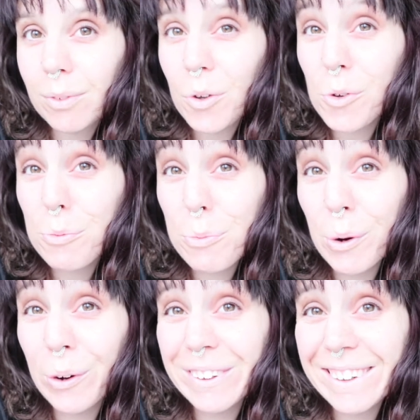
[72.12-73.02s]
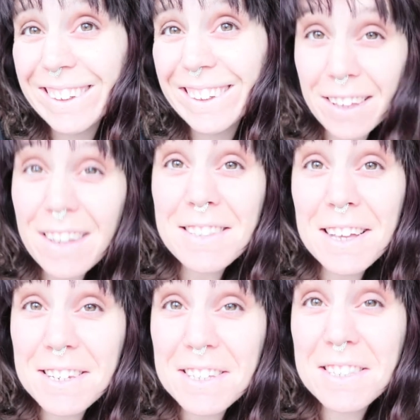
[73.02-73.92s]
Good morning. Yes,
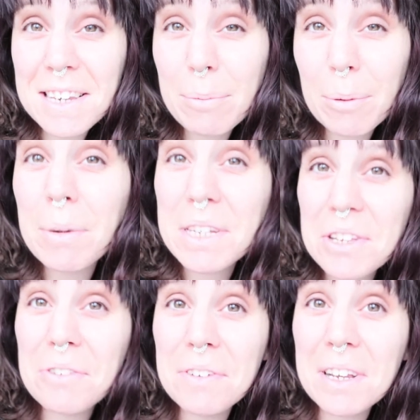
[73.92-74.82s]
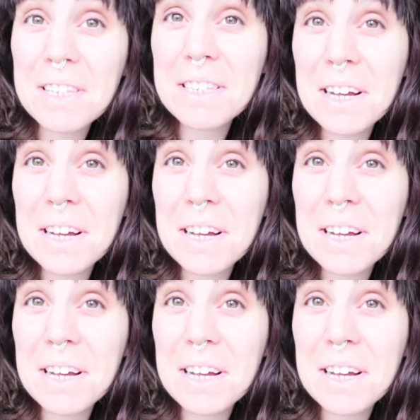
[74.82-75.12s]
I did sleep on my sofa last